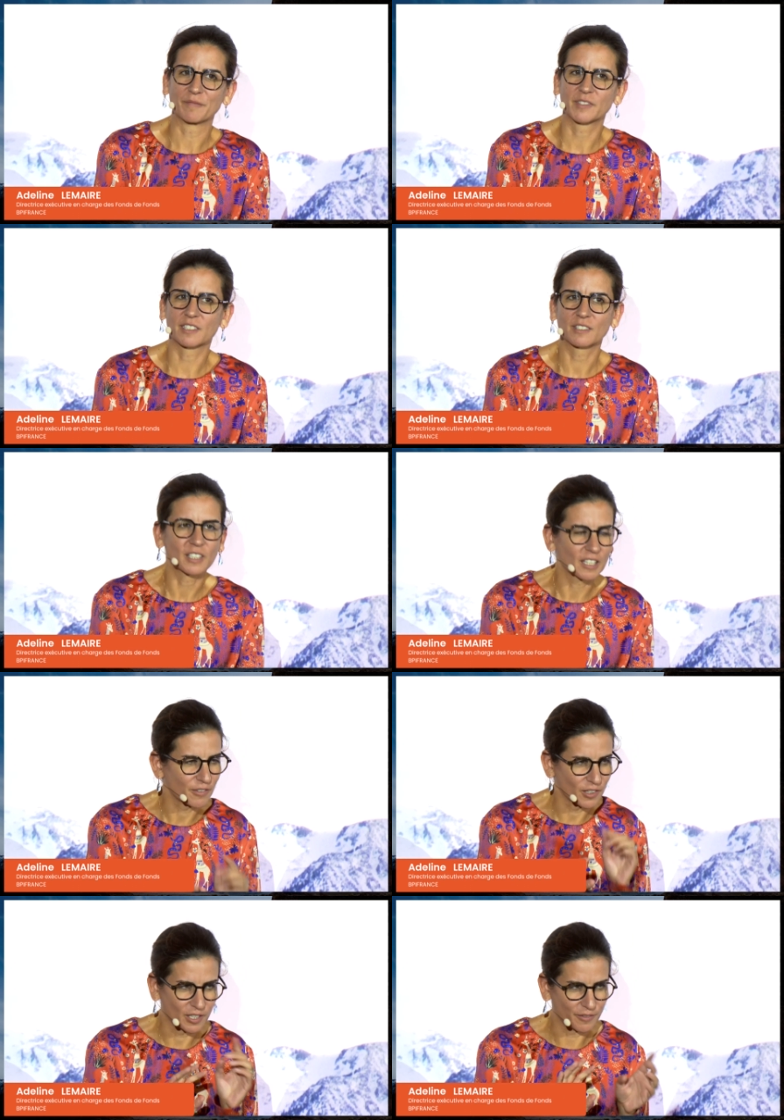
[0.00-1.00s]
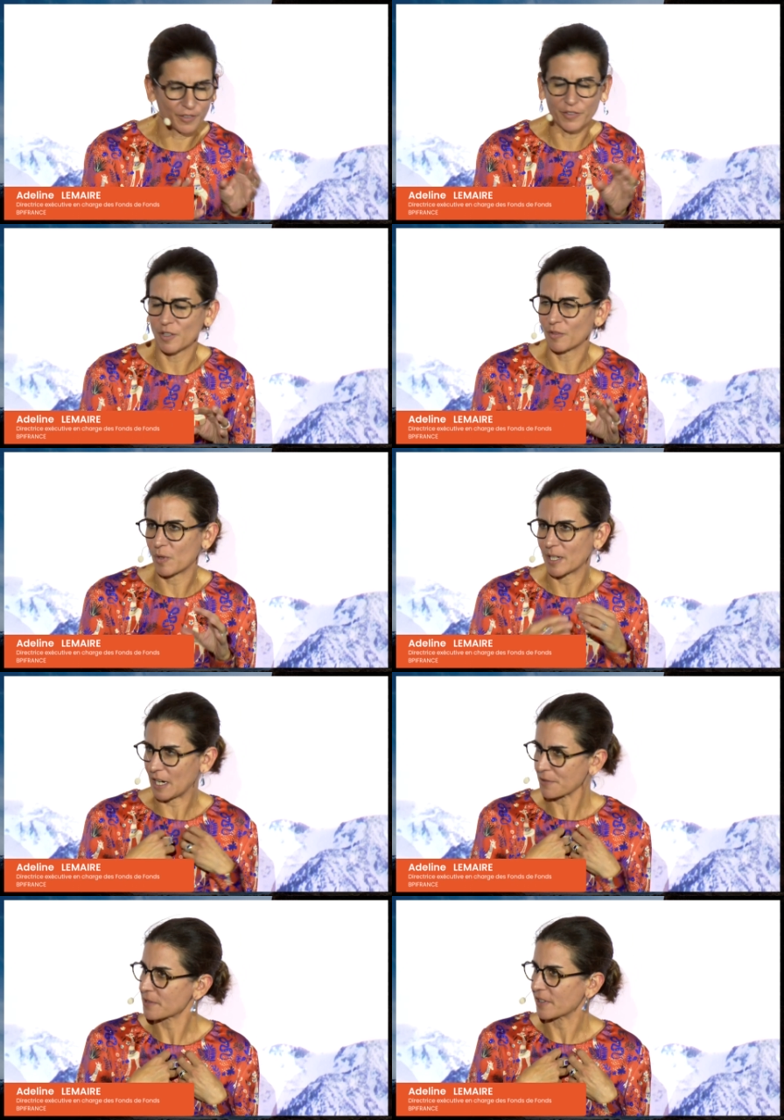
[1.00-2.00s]
just to give you an overview of what
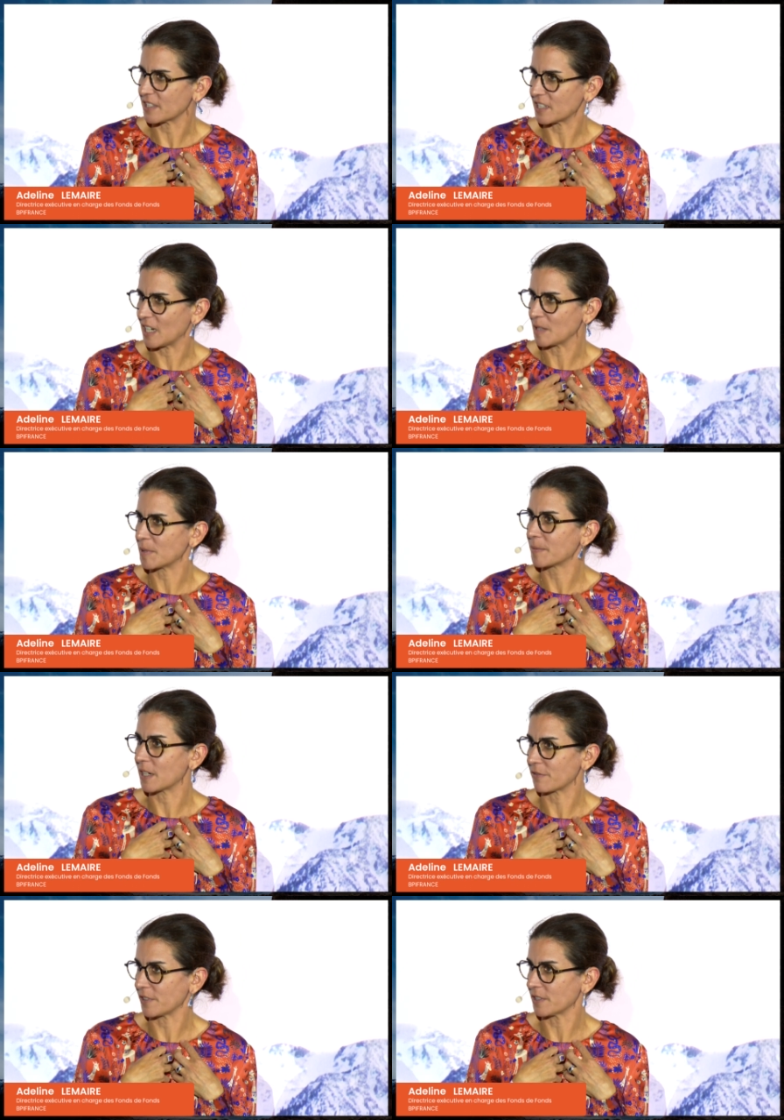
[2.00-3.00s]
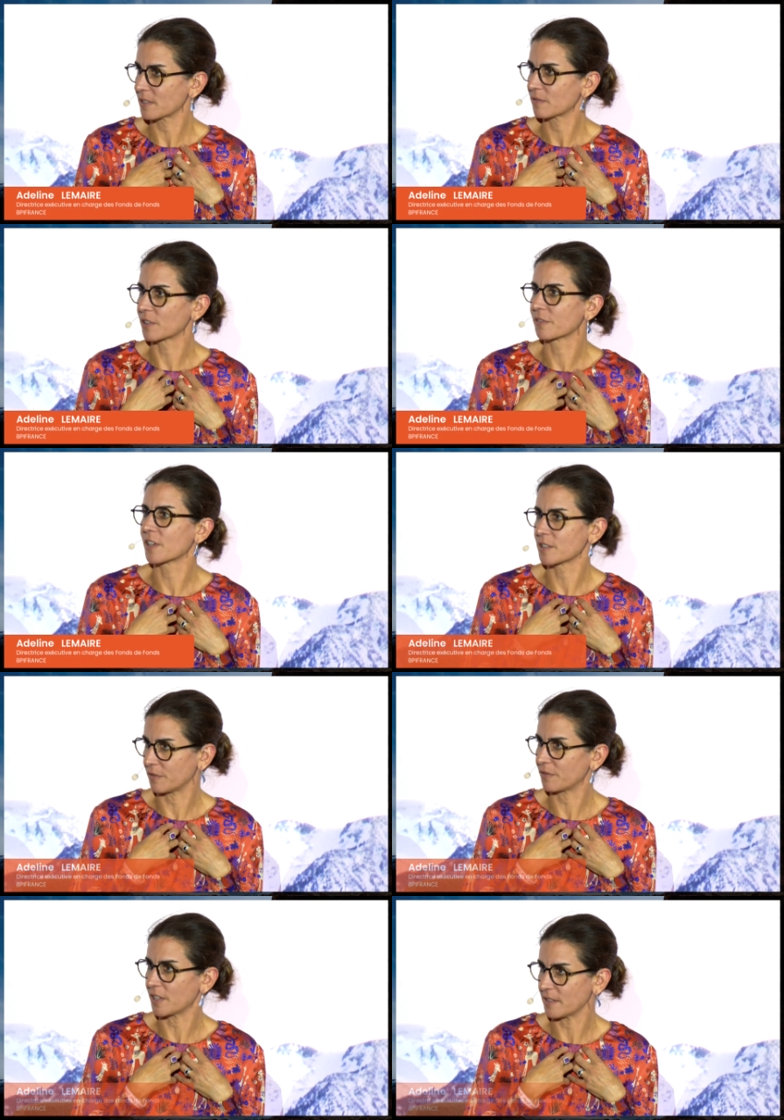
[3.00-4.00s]
our strategy at BPI France for Funds
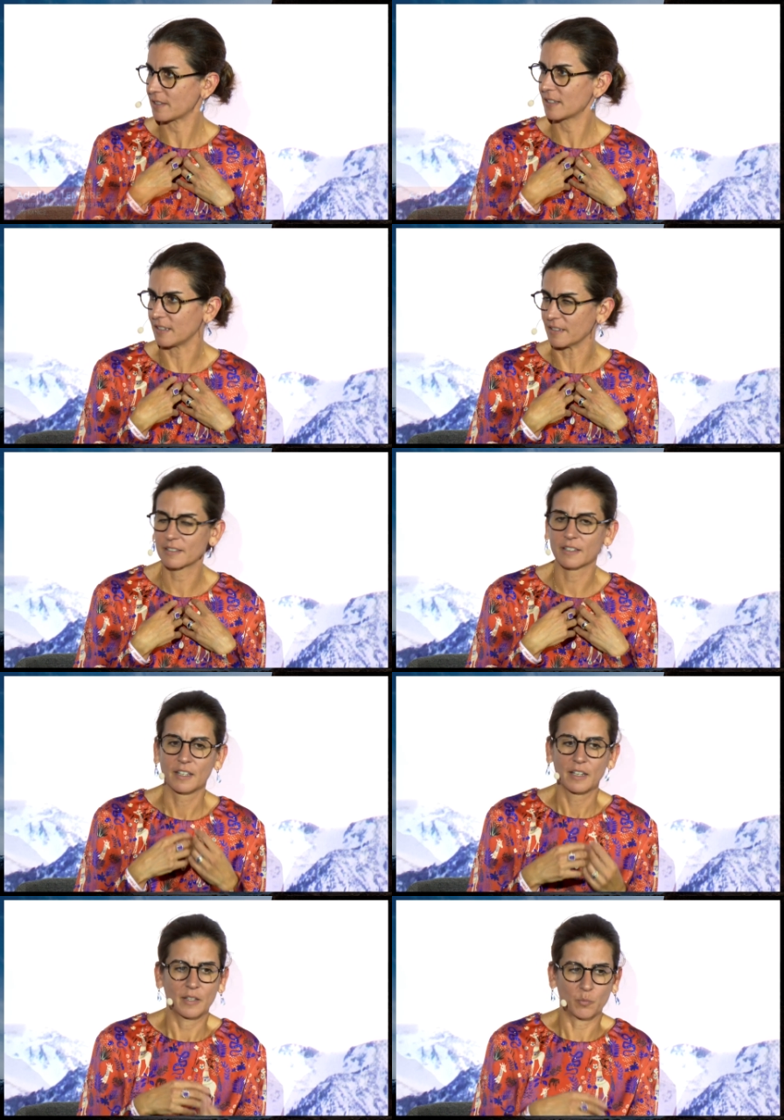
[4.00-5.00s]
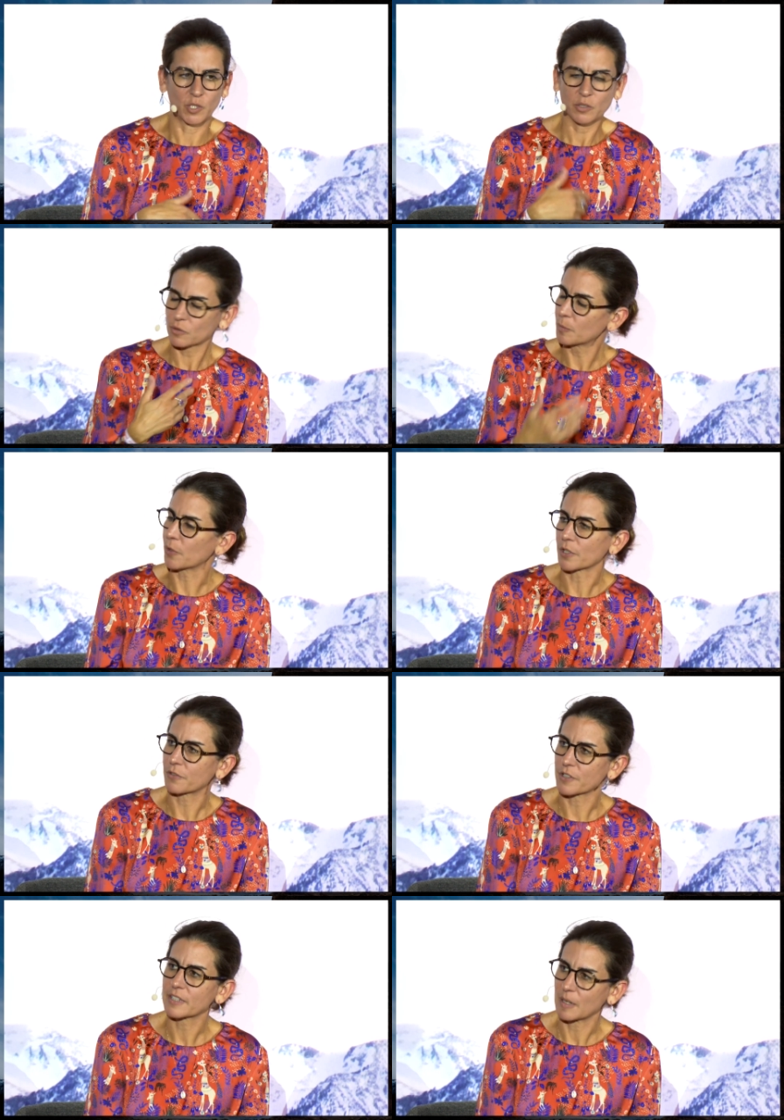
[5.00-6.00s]
of Funds is, we do support
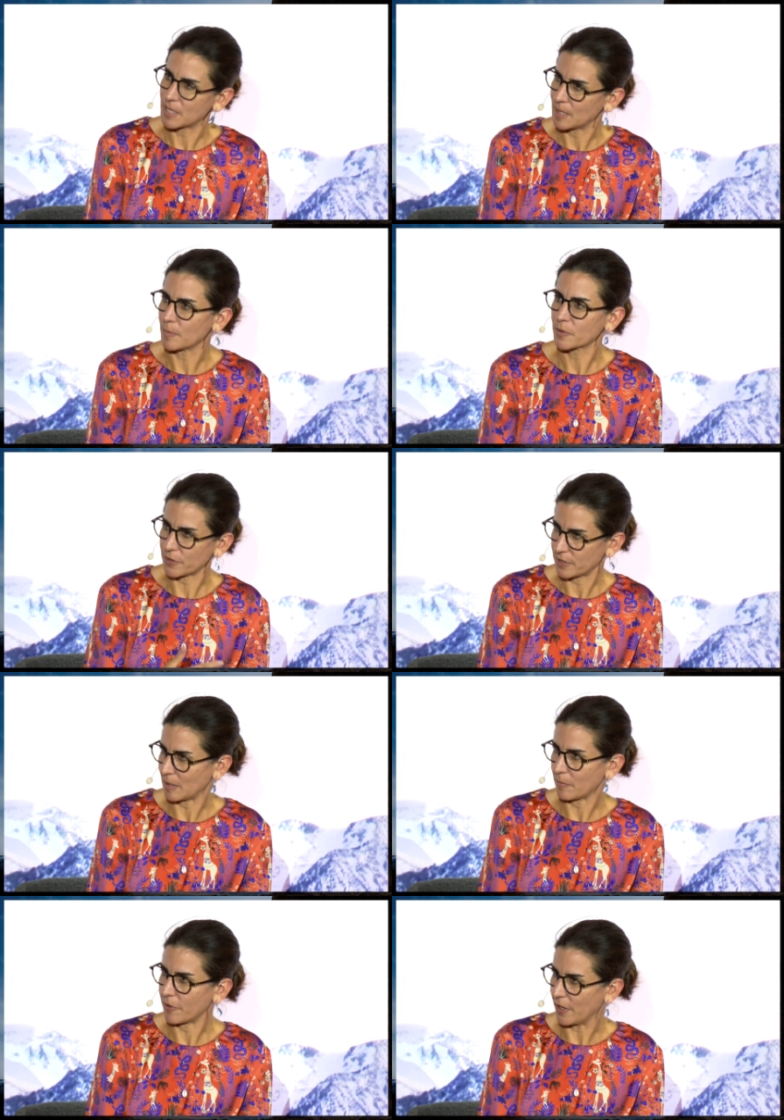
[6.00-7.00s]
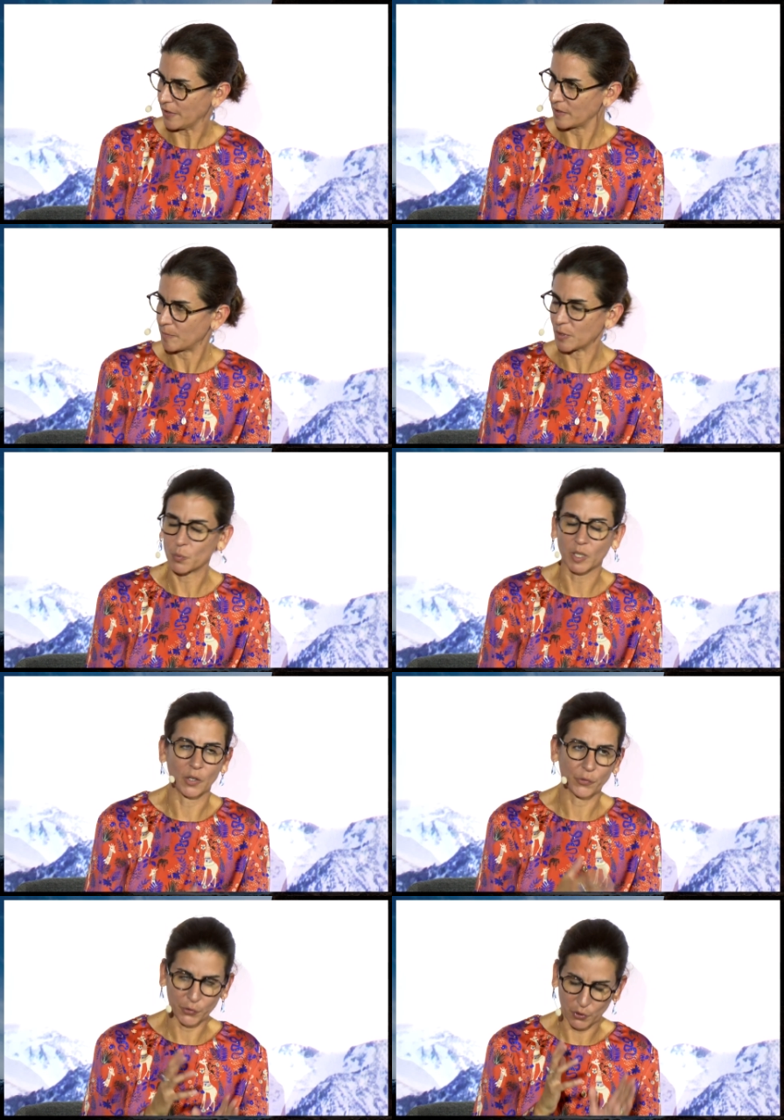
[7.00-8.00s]
first-time teams, first-time funds, but we
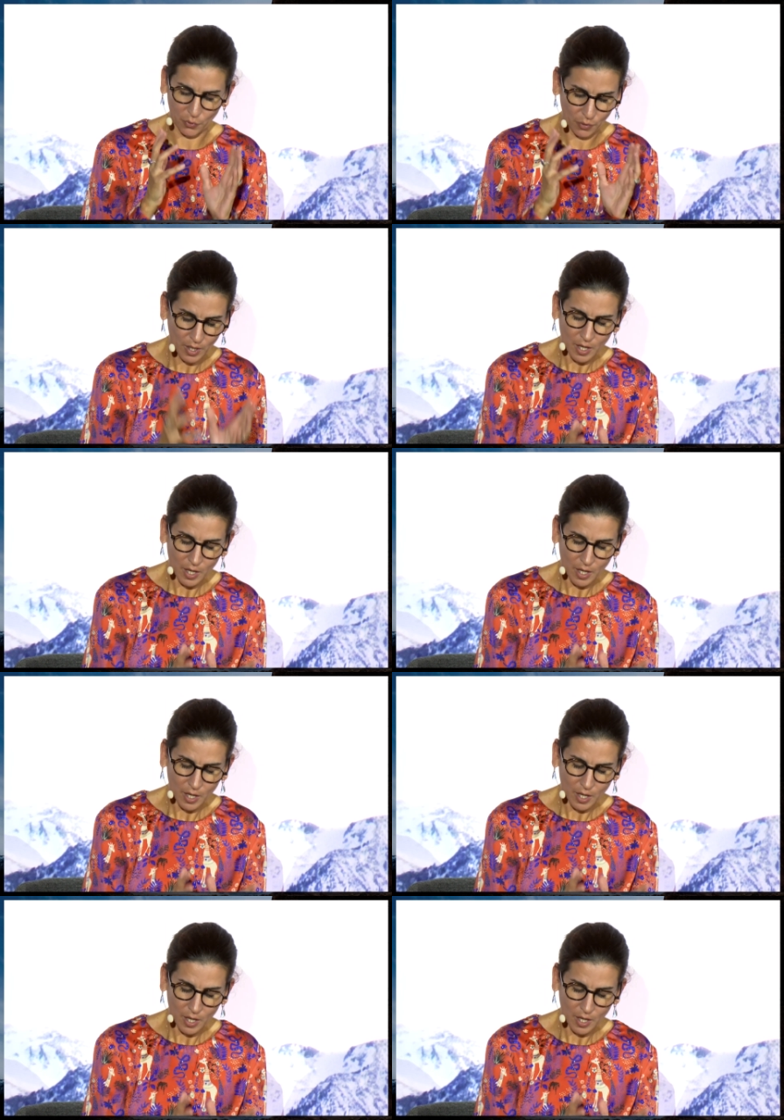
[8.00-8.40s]
also